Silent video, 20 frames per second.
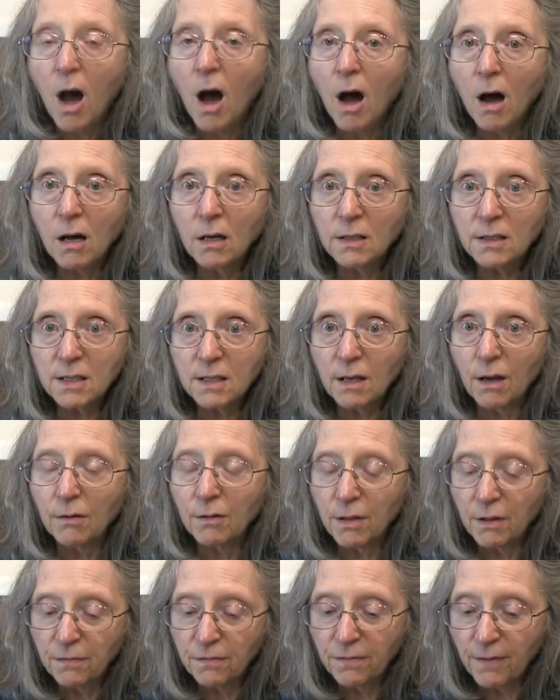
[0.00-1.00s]

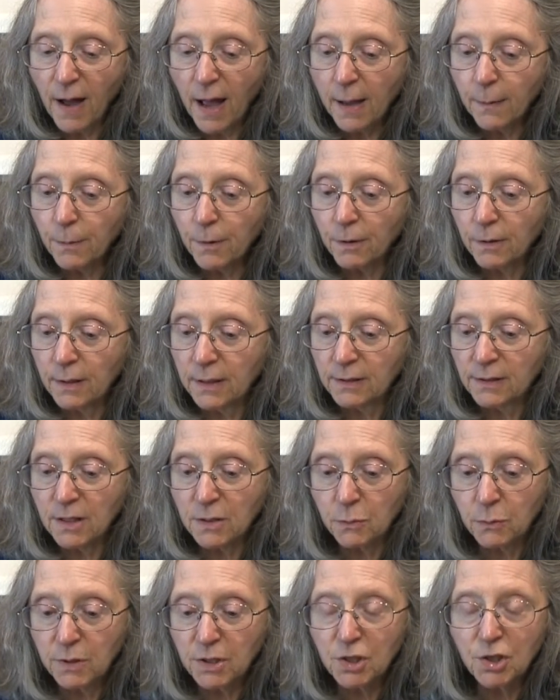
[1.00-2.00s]
Also, the fiber in
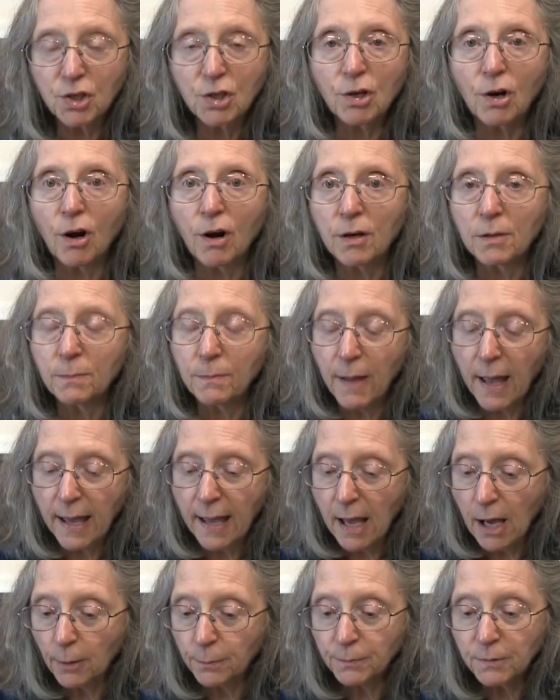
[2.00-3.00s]
Swiss chard
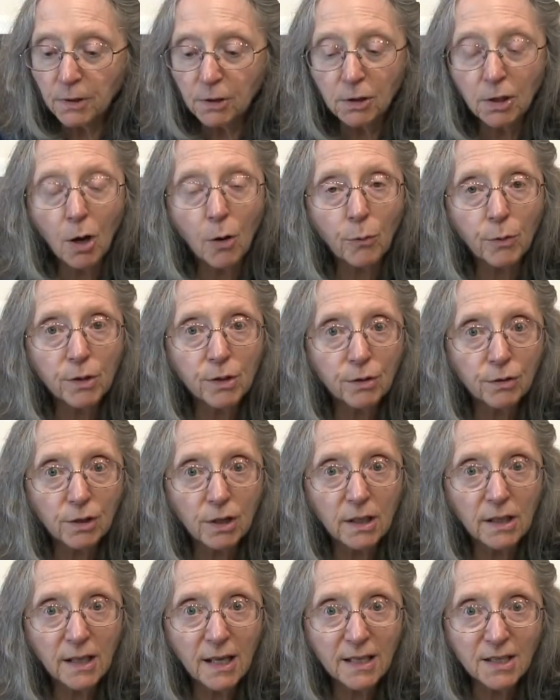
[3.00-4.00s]
may help to lower your
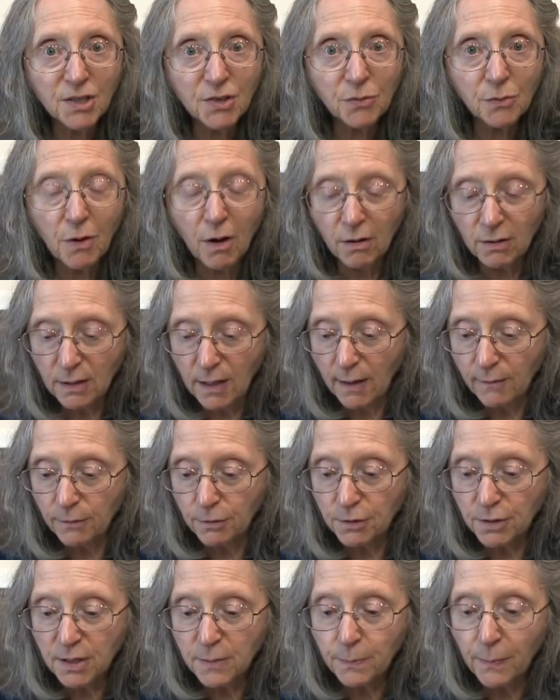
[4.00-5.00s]
cholesterol
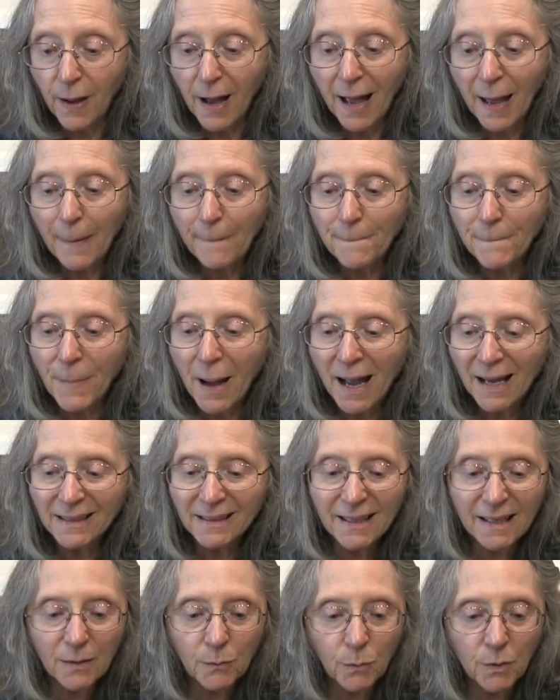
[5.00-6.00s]
levels by
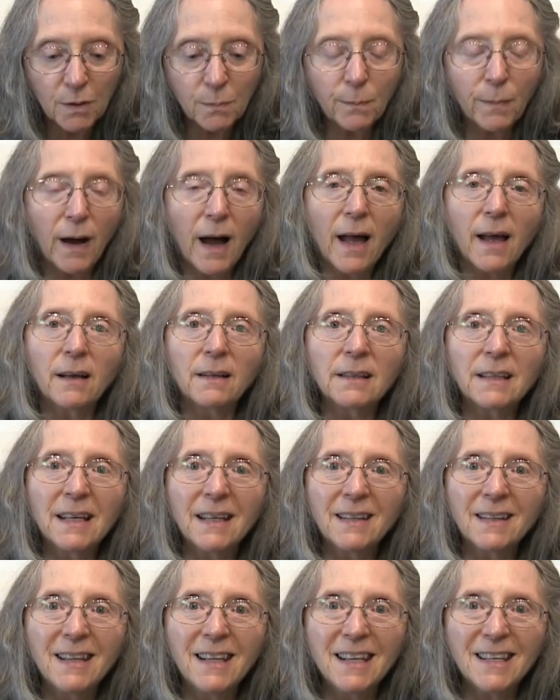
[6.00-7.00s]
binding with bile
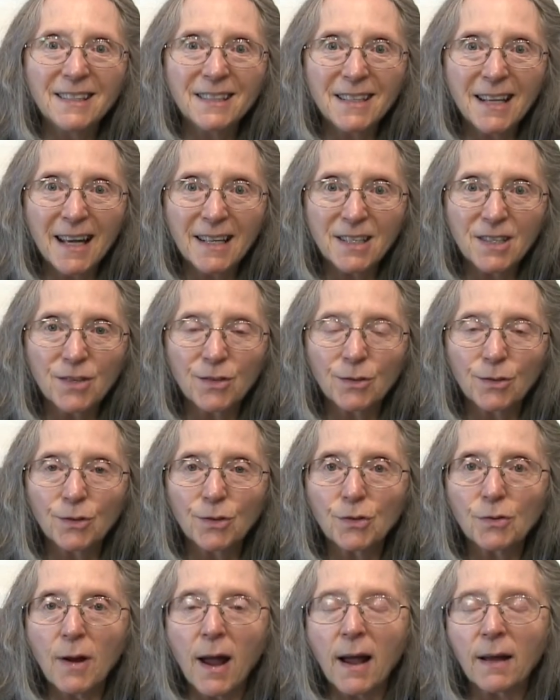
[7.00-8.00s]
in the
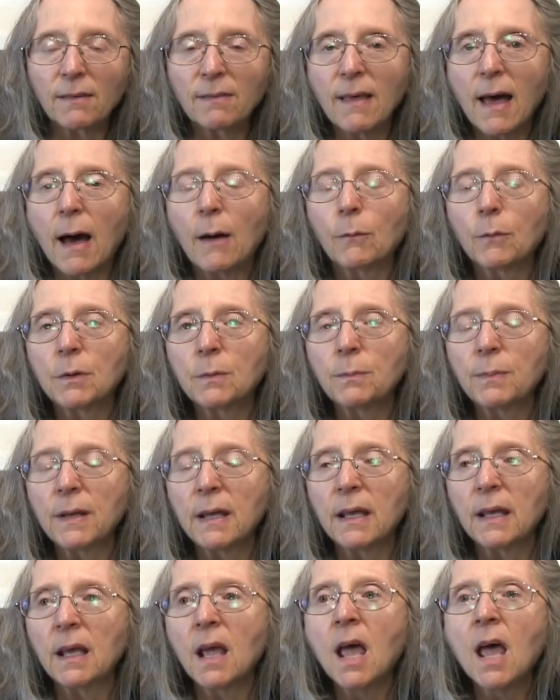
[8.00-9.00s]
intestinal tract. That would
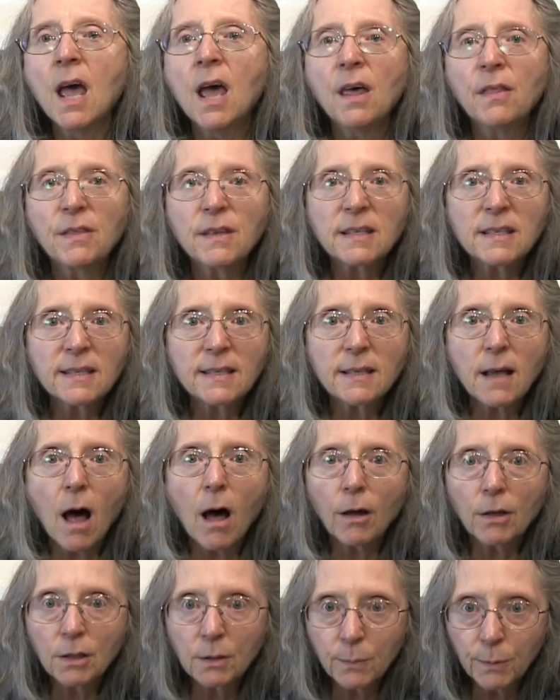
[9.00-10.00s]
be the
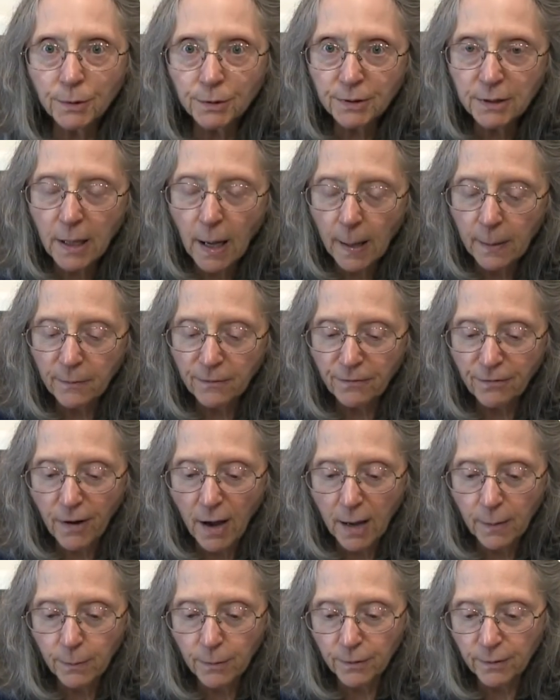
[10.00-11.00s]
soluble type
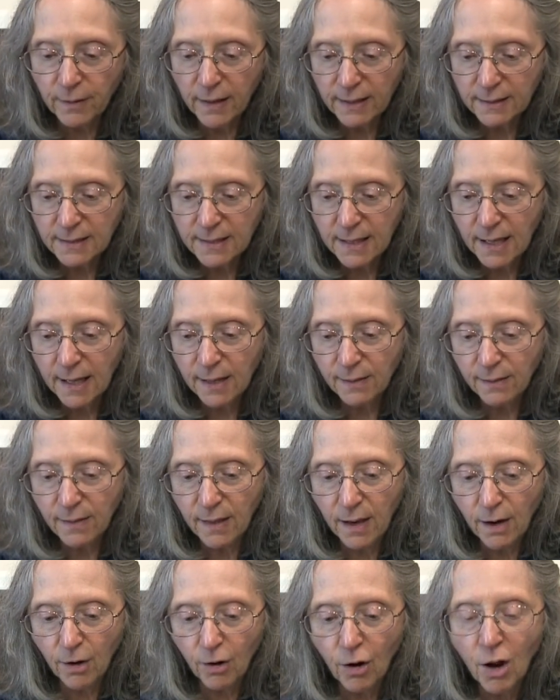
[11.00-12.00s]
fiber that's in
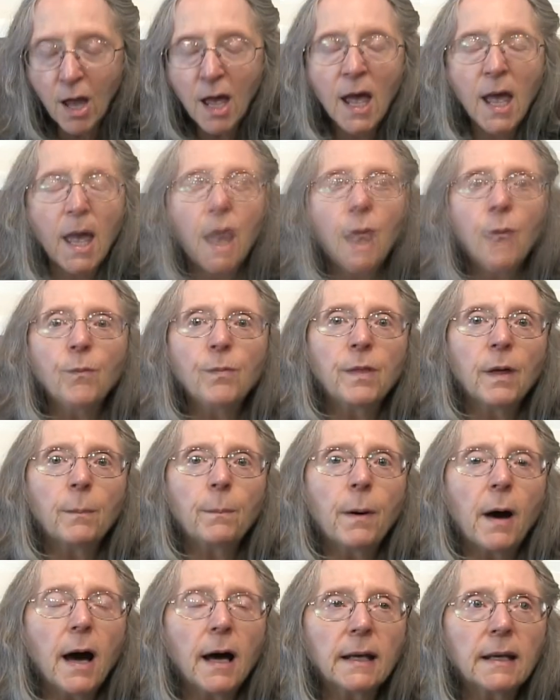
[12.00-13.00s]
there. The
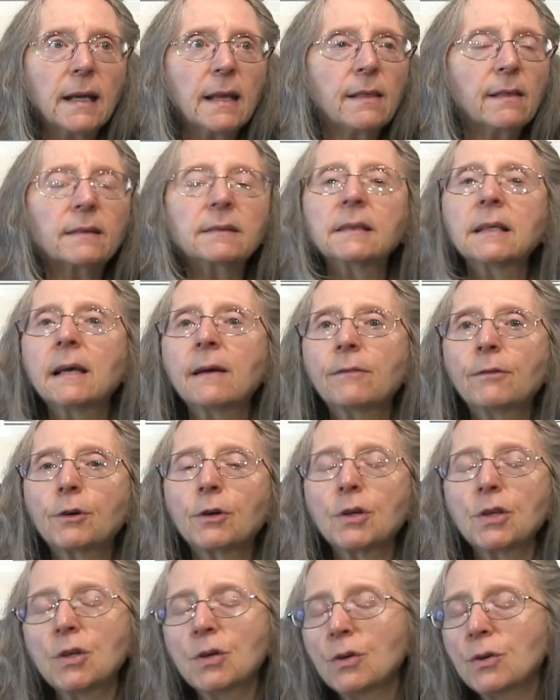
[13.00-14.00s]
body, the
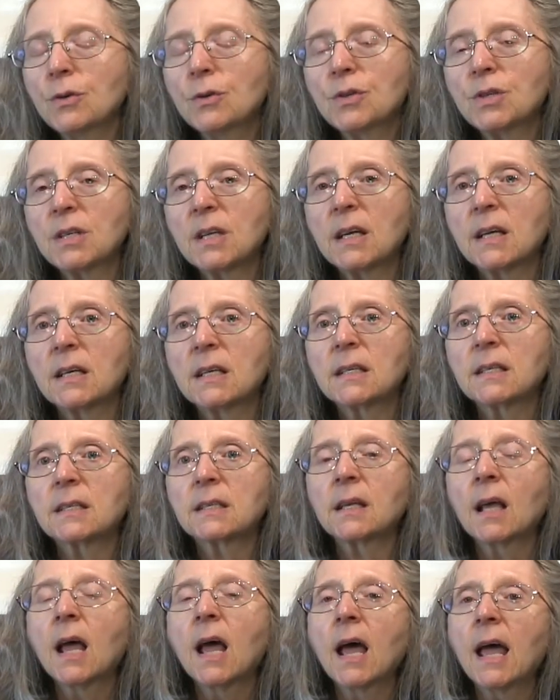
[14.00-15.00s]
liver,
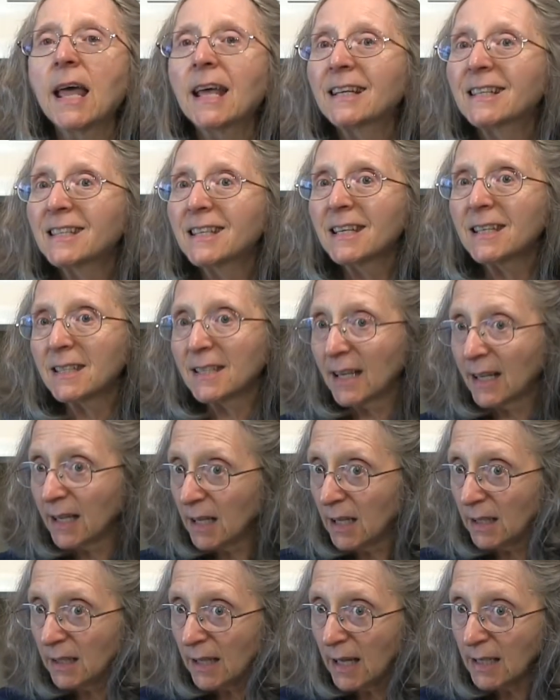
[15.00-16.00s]
uses
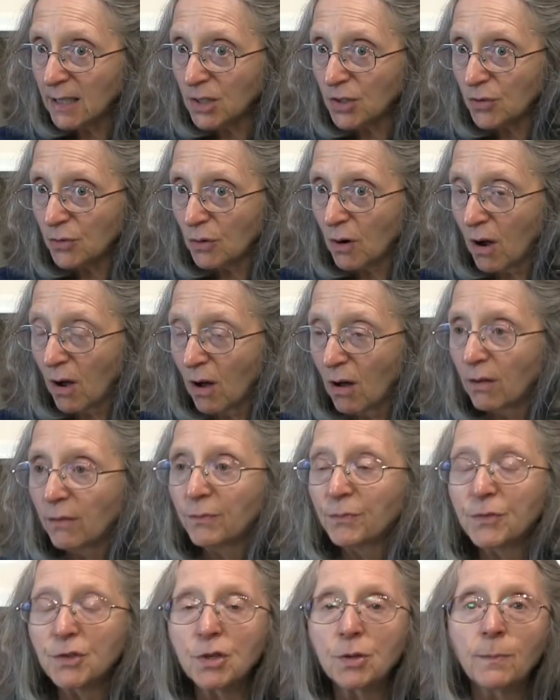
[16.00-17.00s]
existing
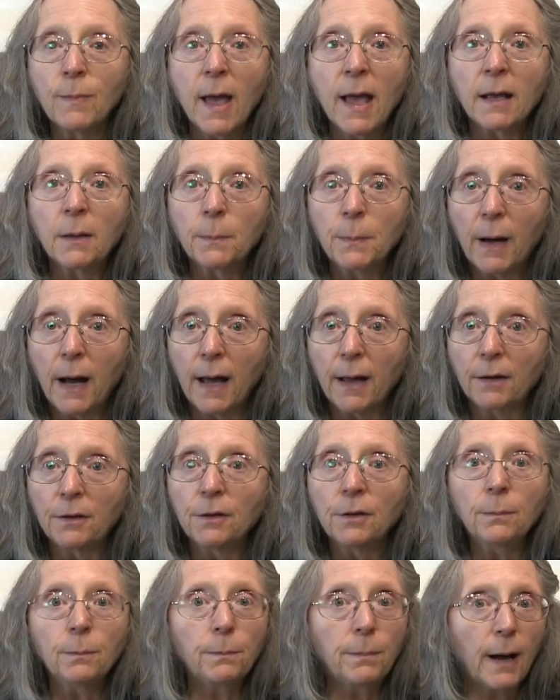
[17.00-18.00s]
cholesterol to make
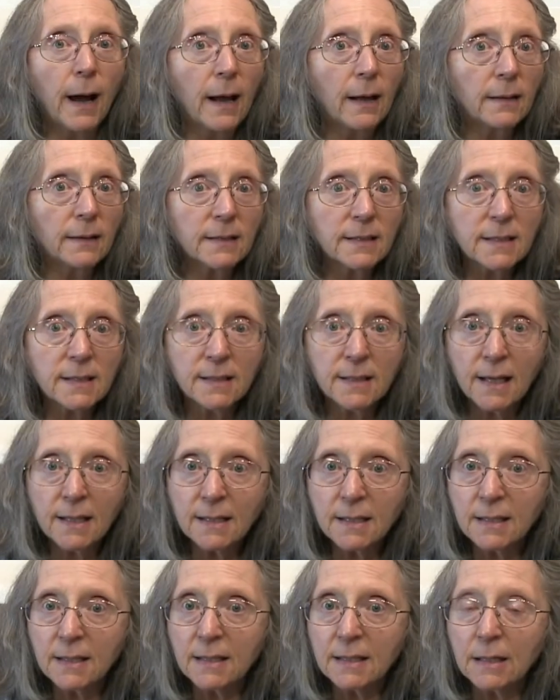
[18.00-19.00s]
bile. Bile is
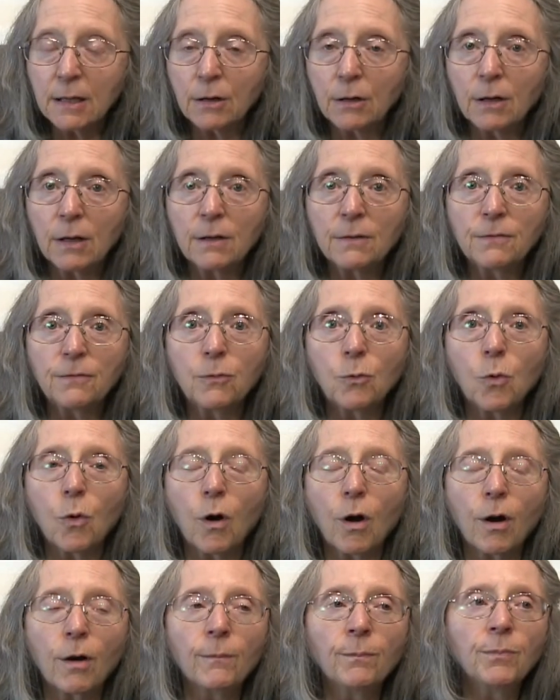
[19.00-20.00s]
necessary
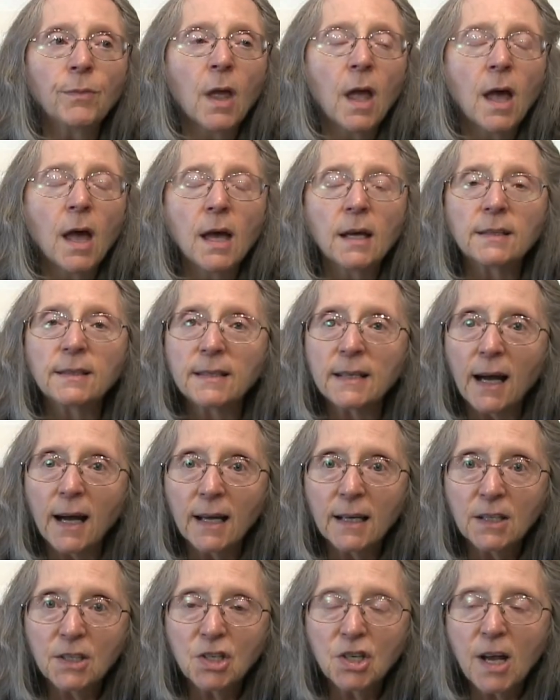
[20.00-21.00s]
for
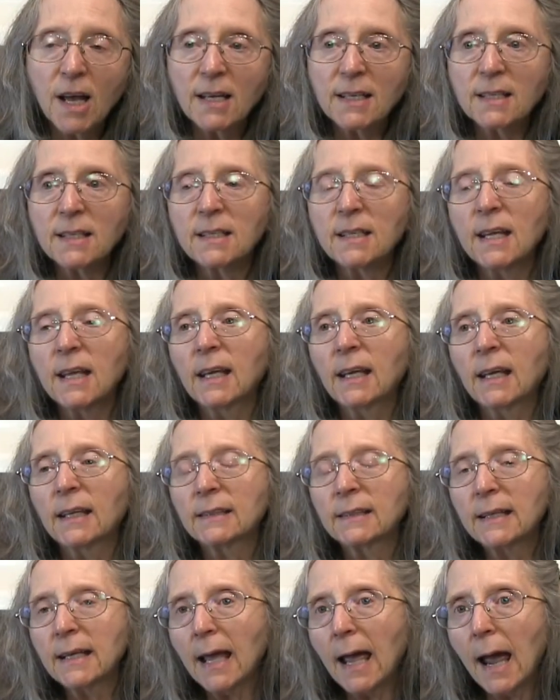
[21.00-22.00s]
digesting
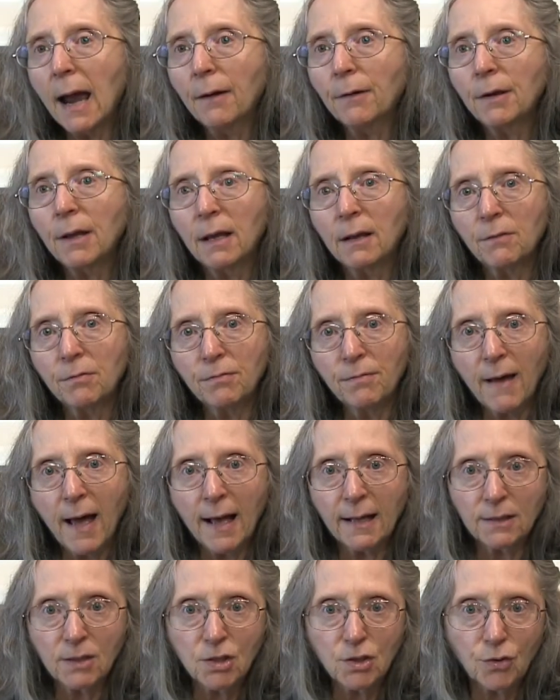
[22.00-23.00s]
and carrying
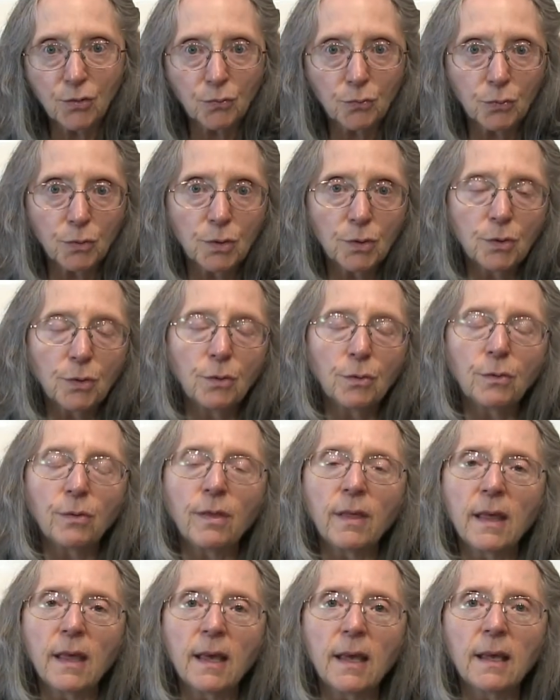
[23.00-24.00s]
fats through
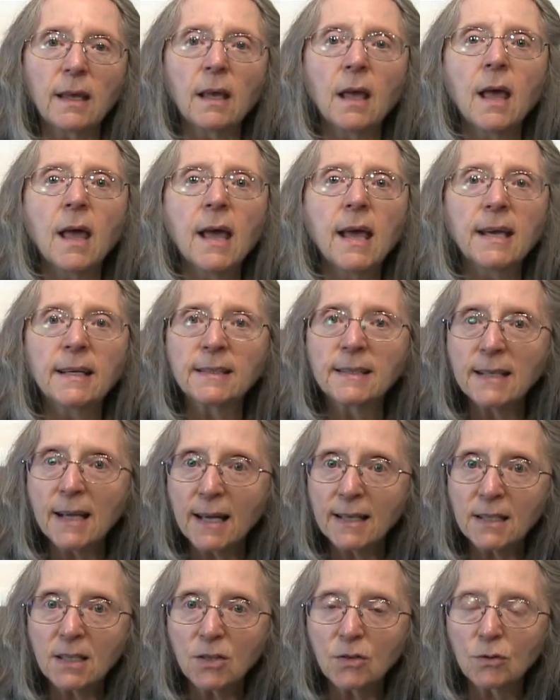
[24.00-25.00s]
the
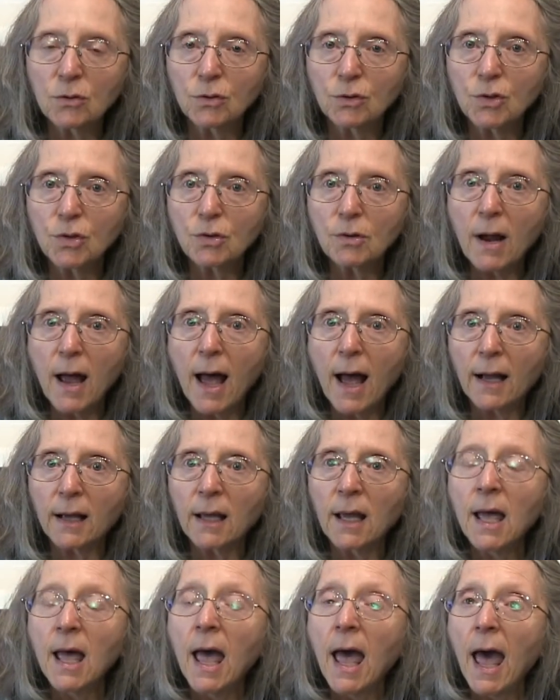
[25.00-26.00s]
intestinal tract.